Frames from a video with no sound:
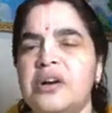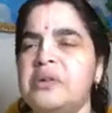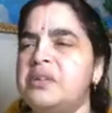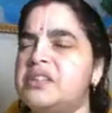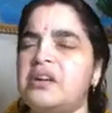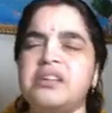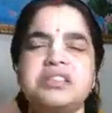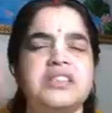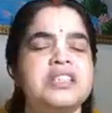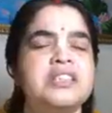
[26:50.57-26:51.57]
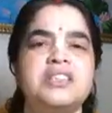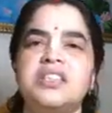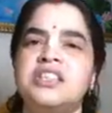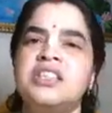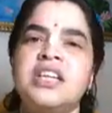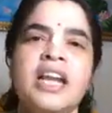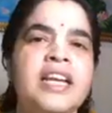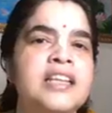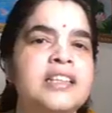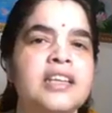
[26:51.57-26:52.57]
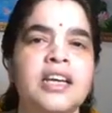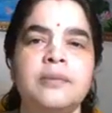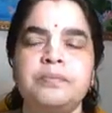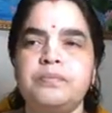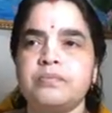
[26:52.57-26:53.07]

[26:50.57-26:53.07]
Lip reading: who was not just interested in anything.